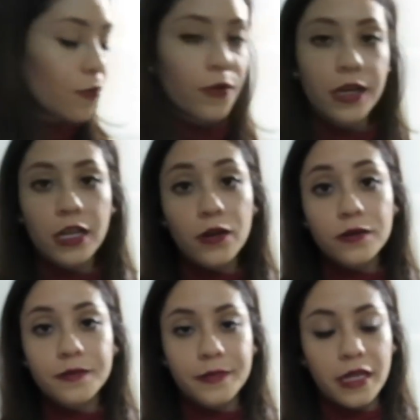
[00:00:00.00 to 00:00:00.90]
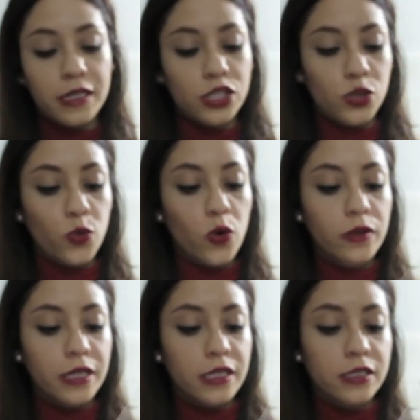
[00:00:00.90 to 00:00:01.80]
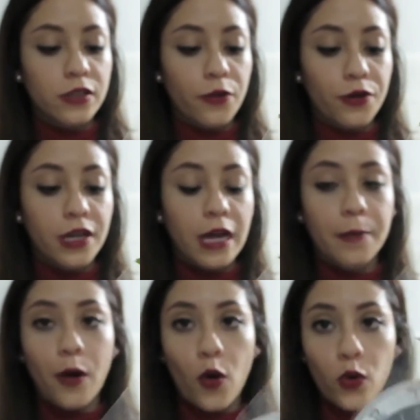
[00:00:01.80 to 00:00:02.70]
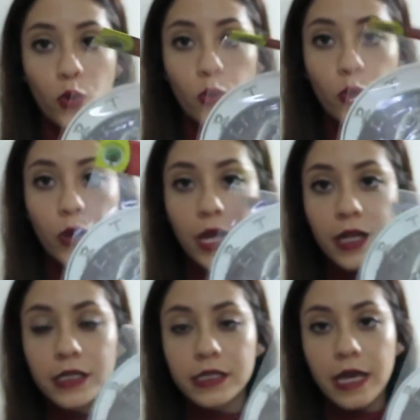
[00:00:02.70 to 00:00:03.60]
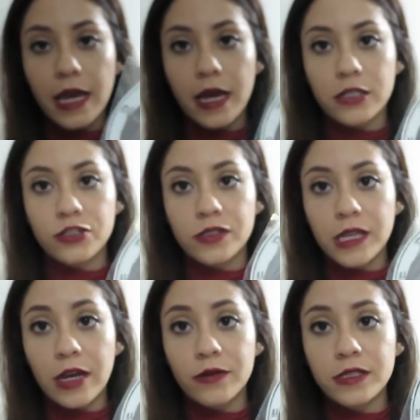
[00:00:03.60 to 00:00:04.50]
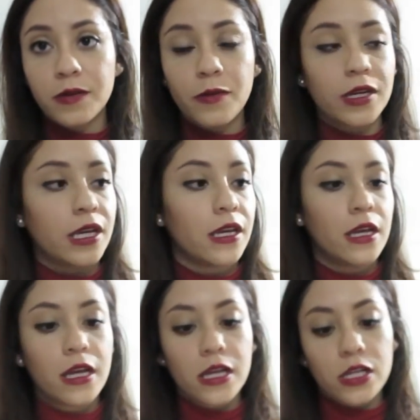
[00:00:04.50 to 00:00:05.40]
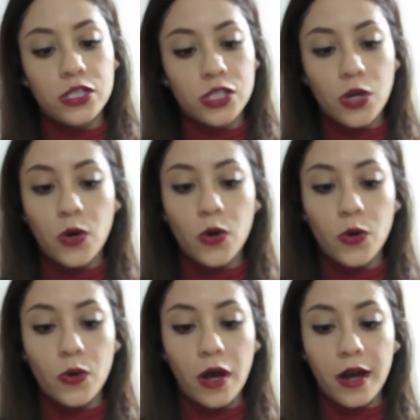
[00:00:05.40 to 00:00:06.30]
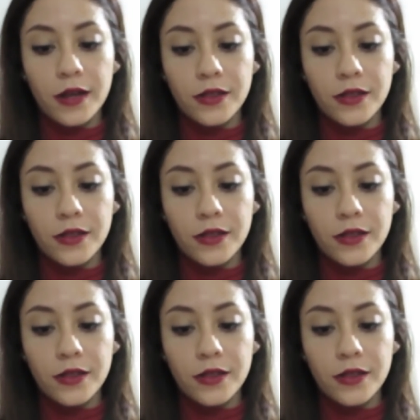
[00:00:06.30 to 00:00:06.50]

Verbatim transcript: Right now in school, Lynn is learning about coins and just counting money. So I